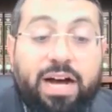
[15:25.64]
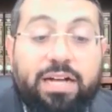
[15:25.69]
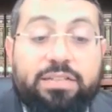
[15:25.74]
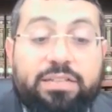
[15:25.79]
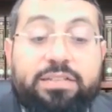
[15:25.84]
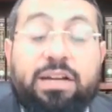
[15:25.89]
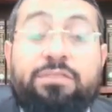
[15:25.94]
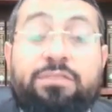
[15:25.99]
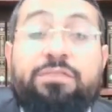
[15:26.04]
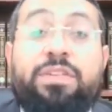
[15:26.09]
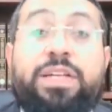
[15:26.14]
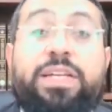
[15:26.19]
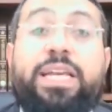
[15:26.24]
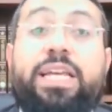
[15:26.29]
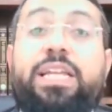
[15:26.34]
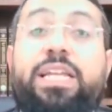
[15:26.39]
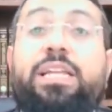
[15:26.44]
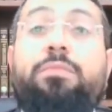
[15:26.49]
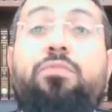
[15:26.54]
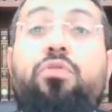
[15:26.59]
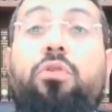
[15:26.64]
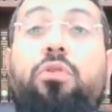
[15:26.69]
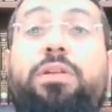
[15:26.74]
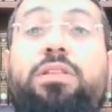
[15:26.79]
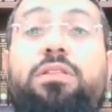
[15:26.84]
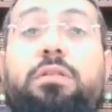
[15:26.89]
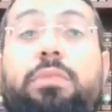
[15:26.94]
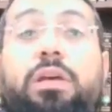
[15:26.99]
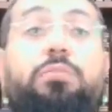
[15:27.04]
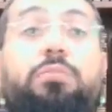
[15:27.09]
adam vekelim lo
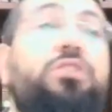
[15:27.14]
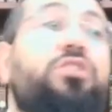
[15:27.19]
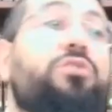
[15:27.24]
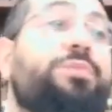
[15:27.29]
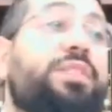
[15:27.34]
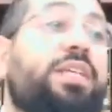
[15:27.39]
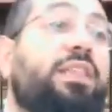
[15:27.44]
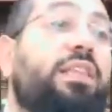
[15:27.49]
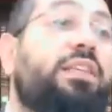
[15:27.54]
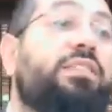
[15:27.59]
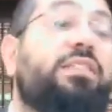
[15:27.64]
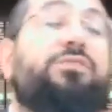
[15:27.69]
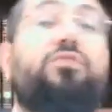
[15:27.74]
metame. Which means like this.